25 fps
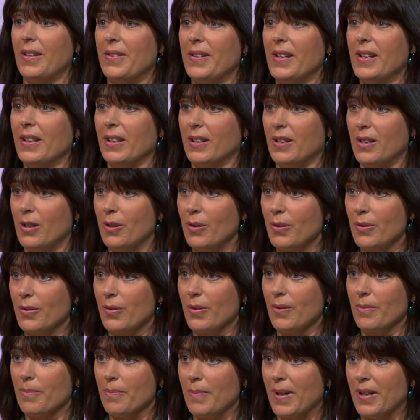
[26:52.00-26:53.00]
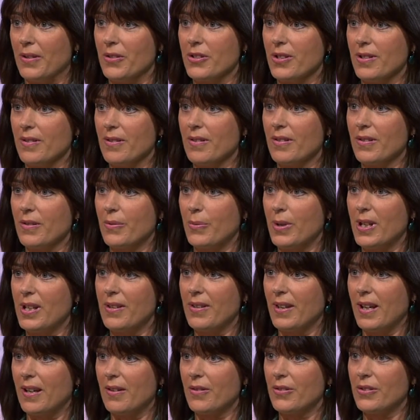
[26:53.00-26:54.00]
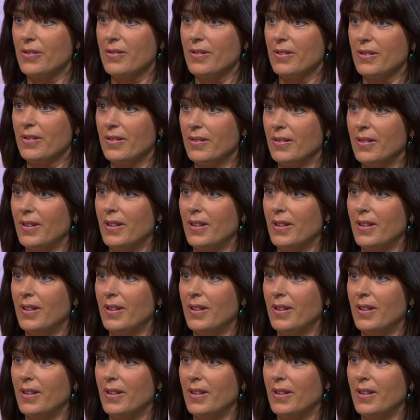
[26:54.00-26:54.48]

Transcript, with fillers: I think you mentioned, three thousand?